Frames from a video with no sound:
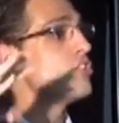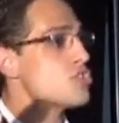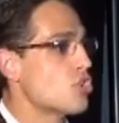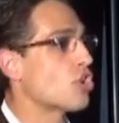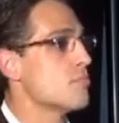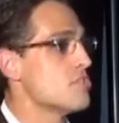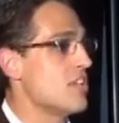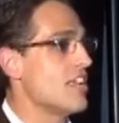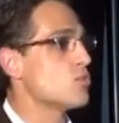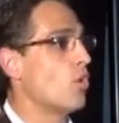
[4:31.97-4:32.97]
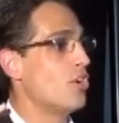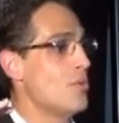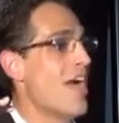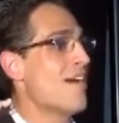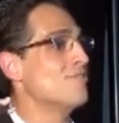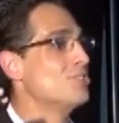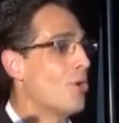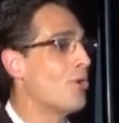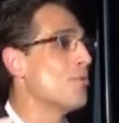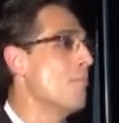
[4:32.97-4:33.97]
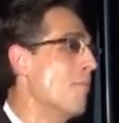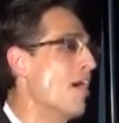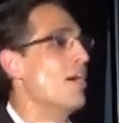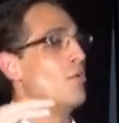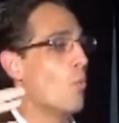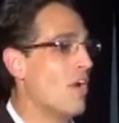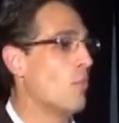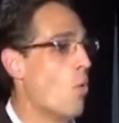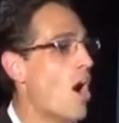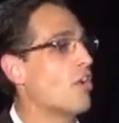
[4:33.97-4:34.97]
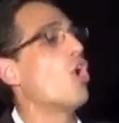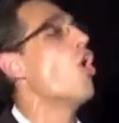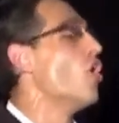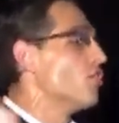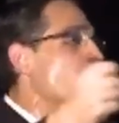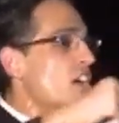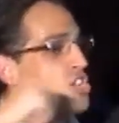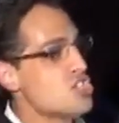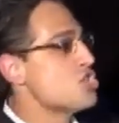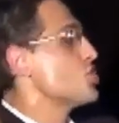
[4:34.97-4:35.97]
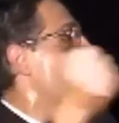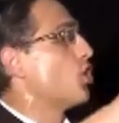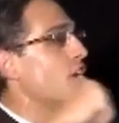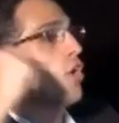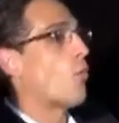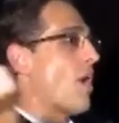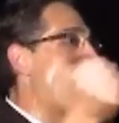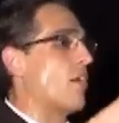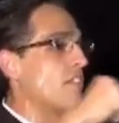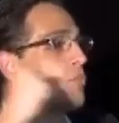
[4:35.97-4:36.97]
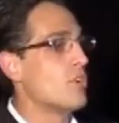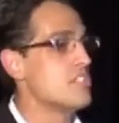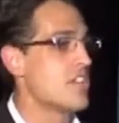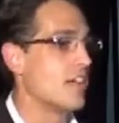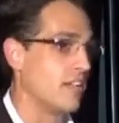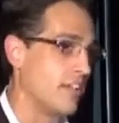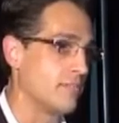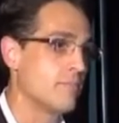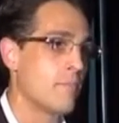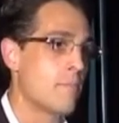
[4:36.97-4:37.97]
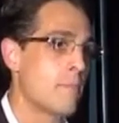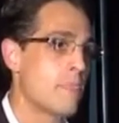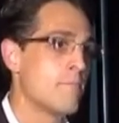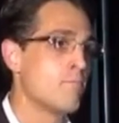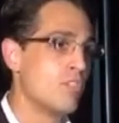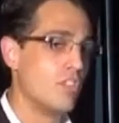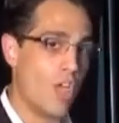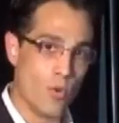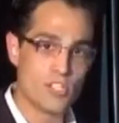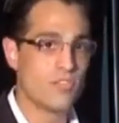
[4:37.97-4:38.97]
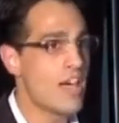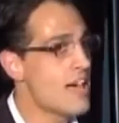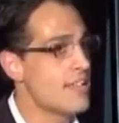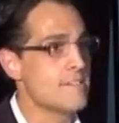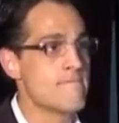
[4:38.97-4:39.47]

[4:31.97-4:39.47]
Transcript: the circumstance where you have dirt, mud, and water all just churning around and resettling? Noah's flood.